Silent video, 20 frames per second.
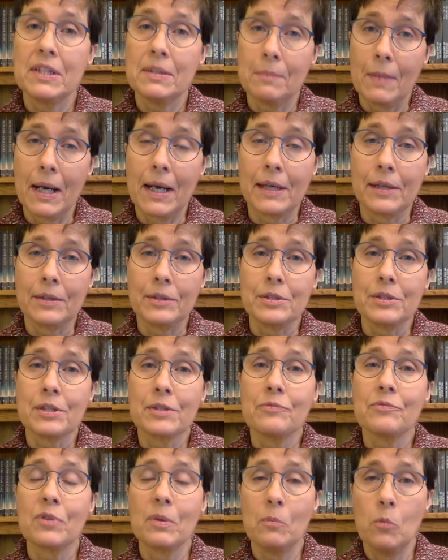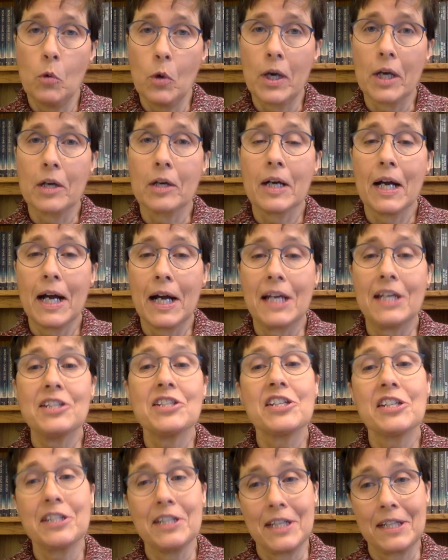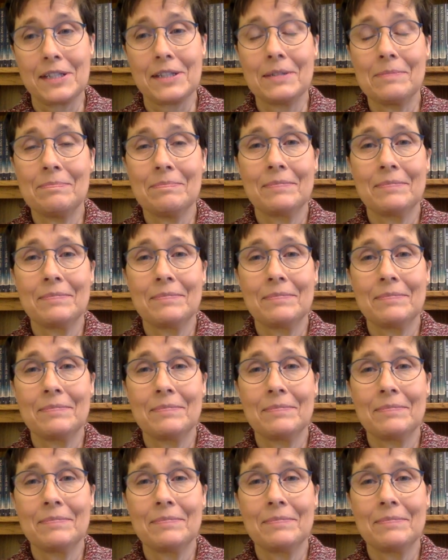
miles from where I sit.